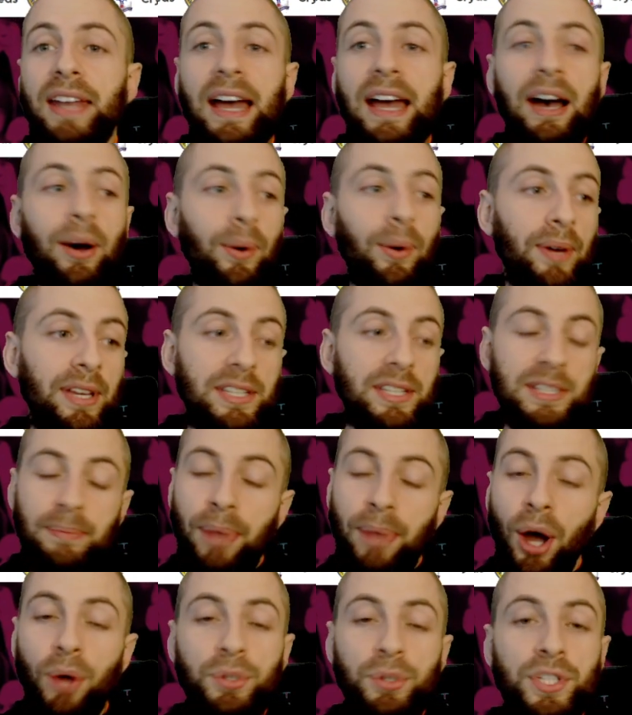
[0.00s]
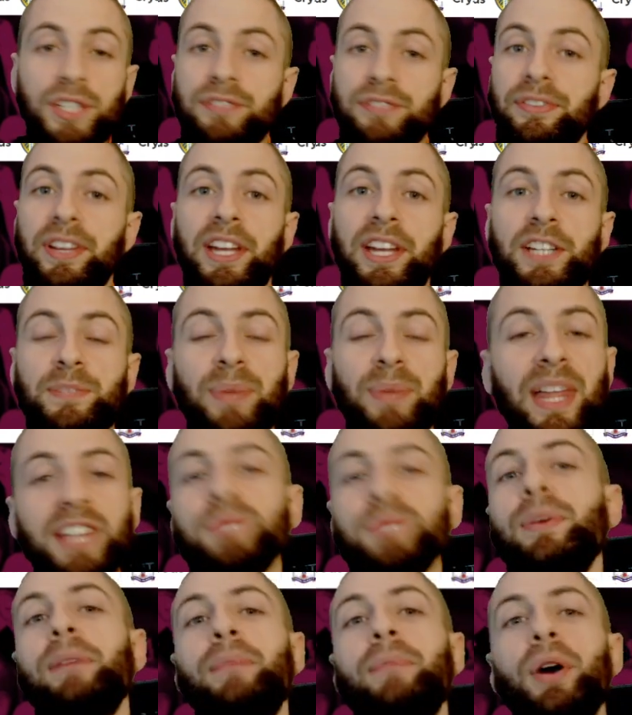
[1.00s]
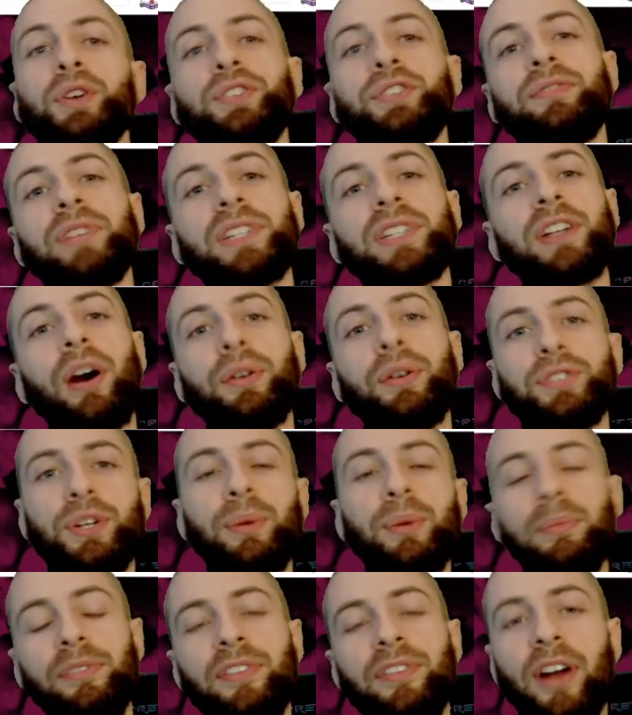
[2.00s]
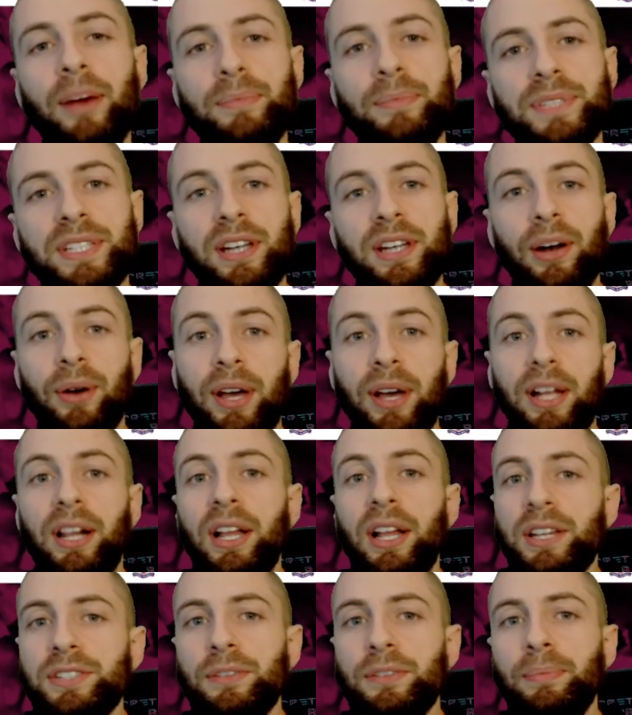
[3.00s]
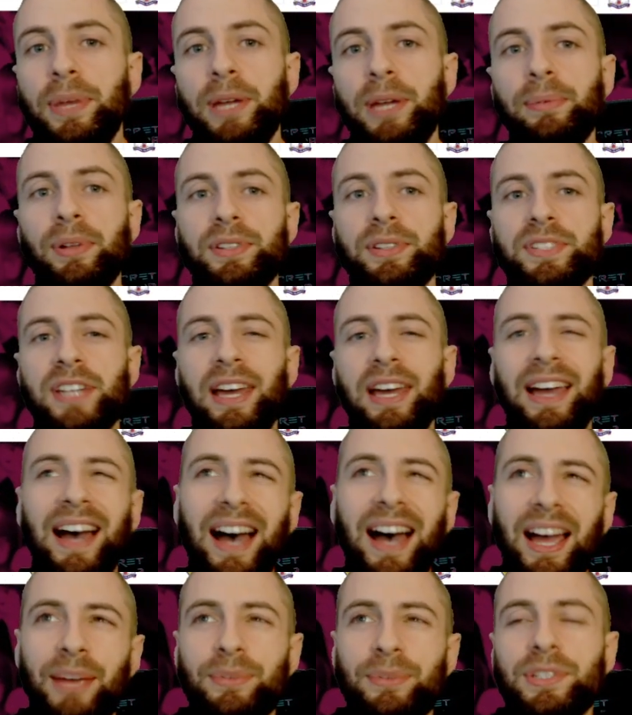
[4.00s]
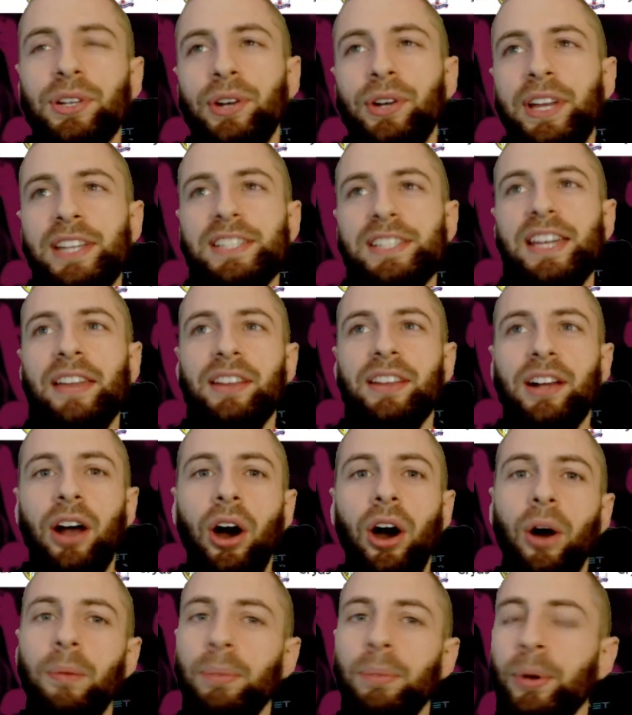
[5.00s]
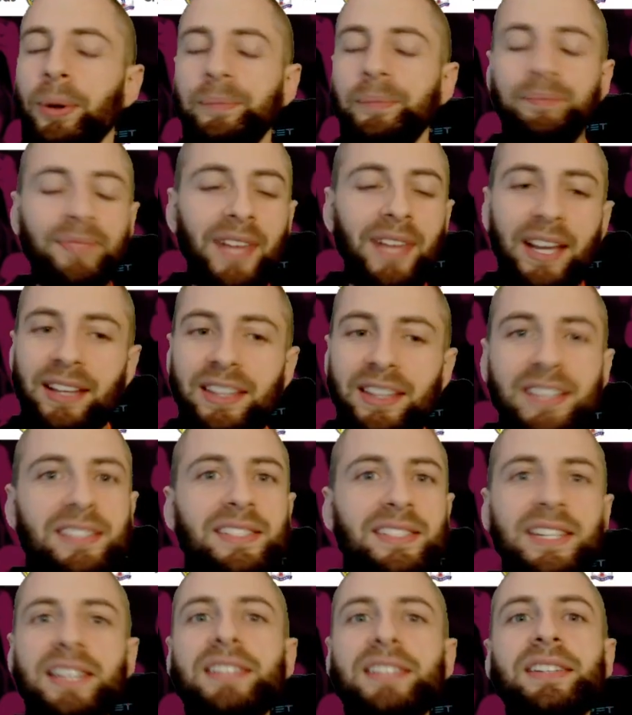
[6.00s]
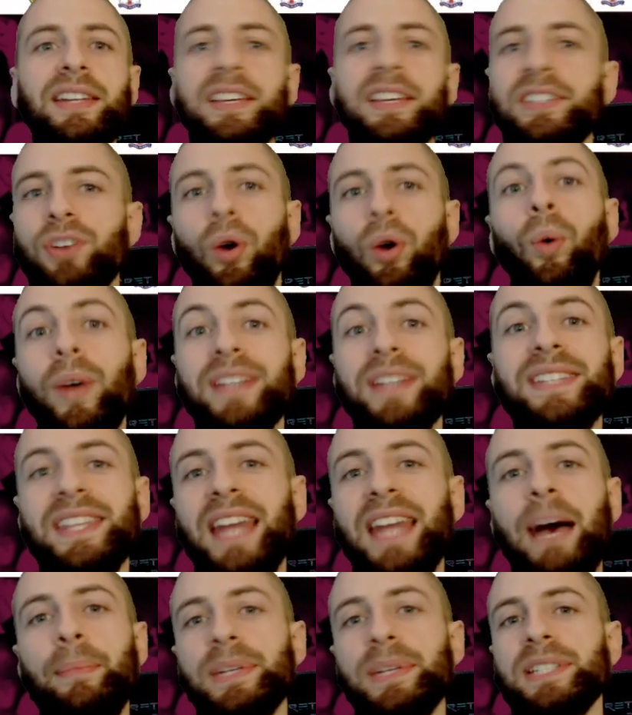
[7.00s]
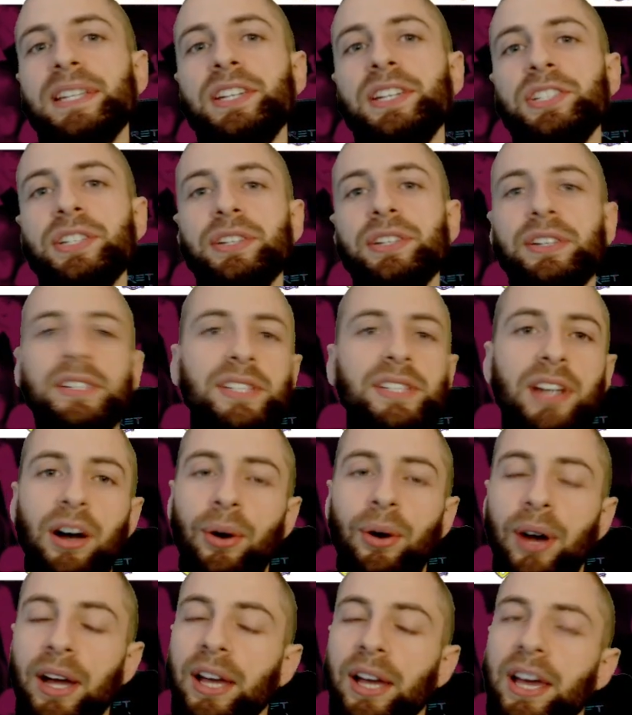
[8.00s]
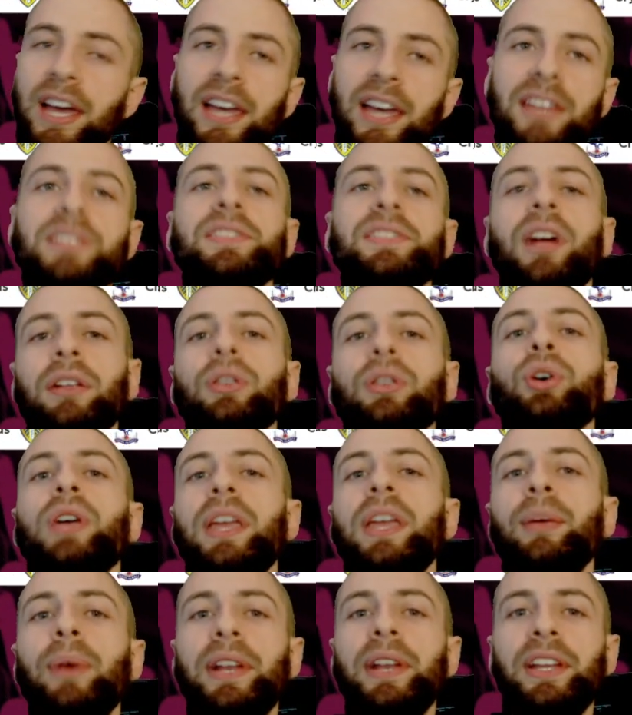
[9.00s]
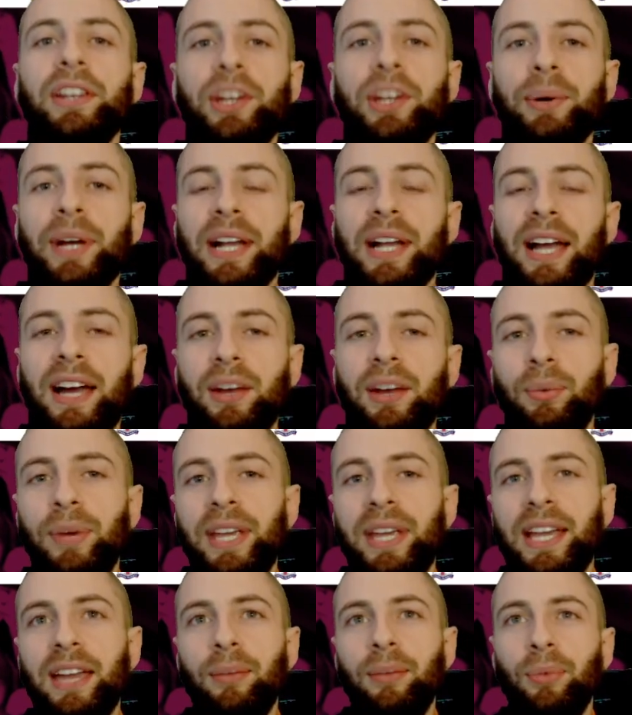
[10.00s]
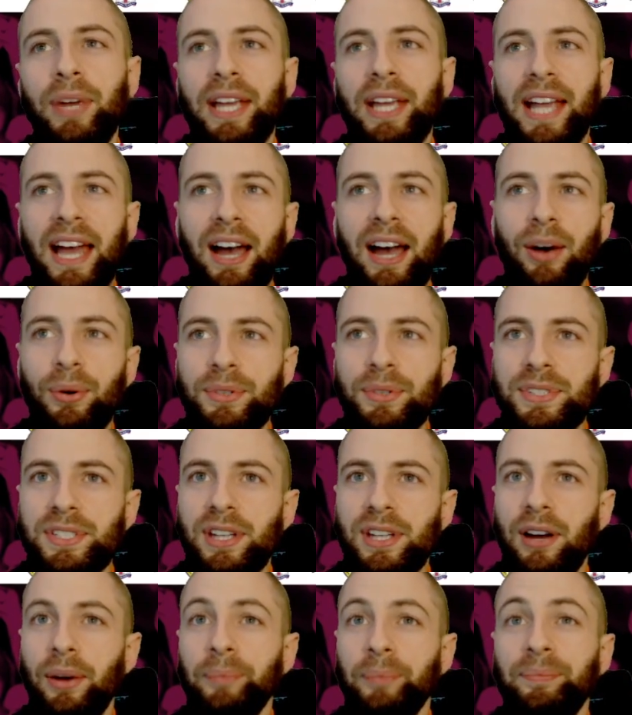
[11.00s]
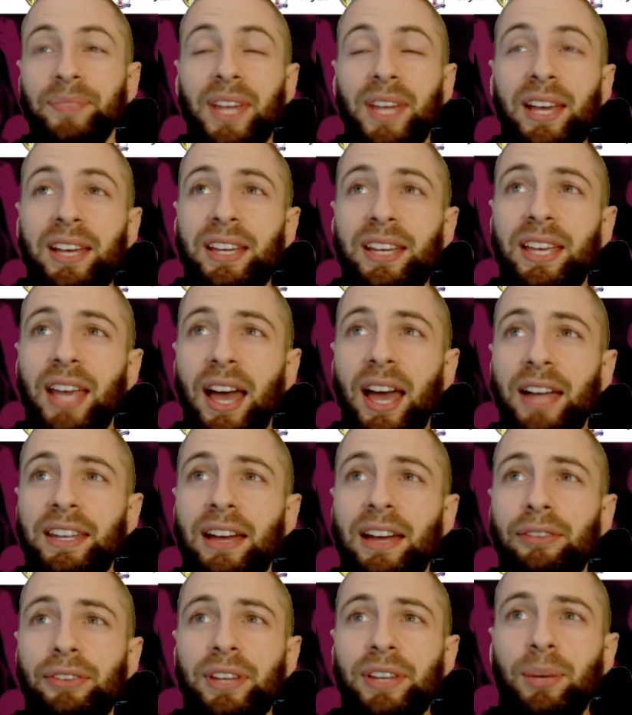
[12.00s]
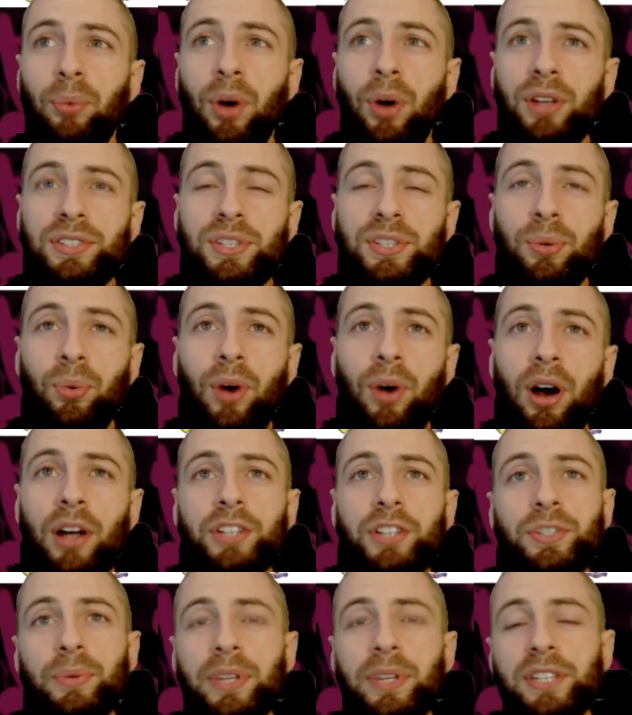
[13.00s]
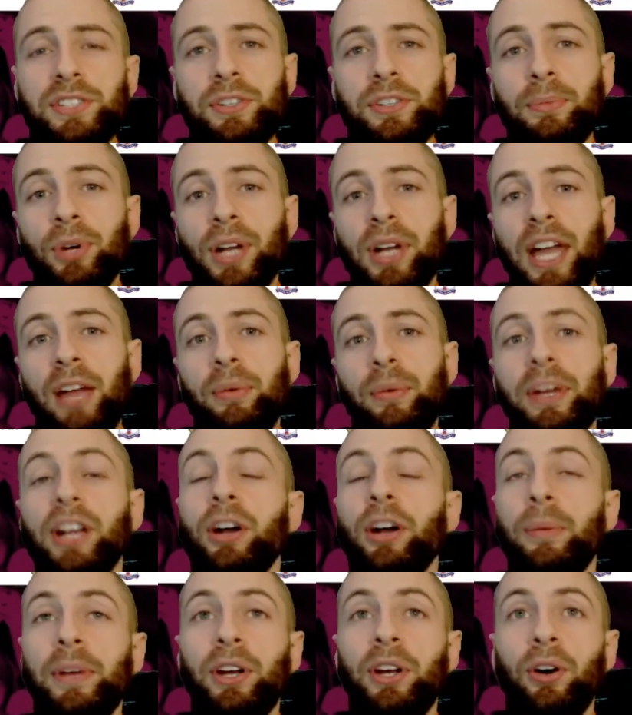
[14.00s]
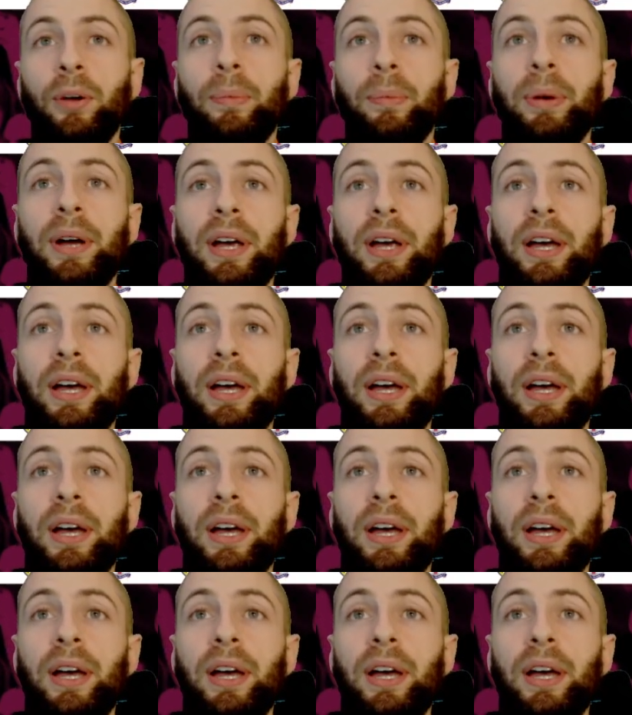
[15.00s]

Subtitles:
Now, it's a poacher's finish, but that's where most of his goals come from. So some people say, he was lucky to get the goal. But like this season, he's always in that position. So it's not lucky when you do it kind of week in, week out. So yeah, definitely one to watch with this double game week coming up.